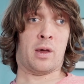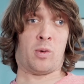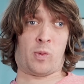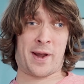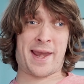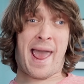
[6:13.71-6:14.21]

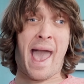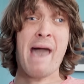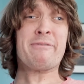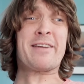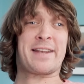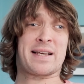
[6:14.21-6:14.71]
When you
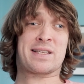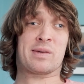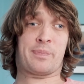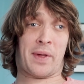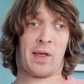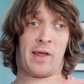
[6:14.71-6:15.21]
have a
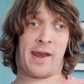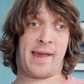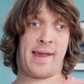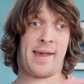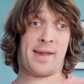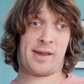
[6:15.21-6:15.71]

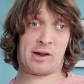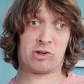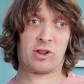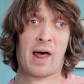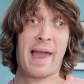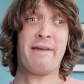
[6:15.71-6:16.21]
disability, your
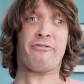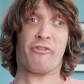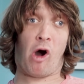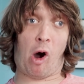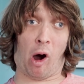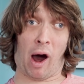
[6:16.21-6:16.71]
life
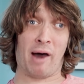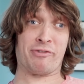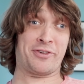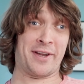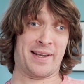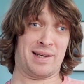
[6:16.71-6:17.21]

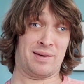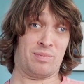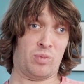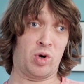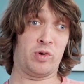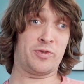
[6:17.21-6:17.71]
often
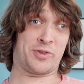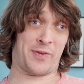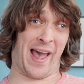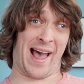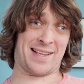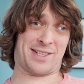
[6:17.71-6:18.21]
moves
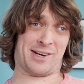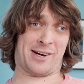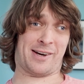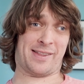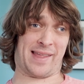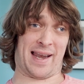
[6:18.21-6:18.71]

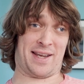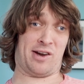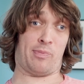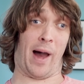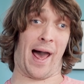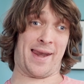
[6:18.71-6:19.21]
faster than your
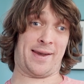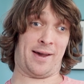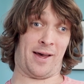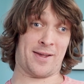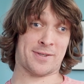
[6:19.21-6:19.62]
body does.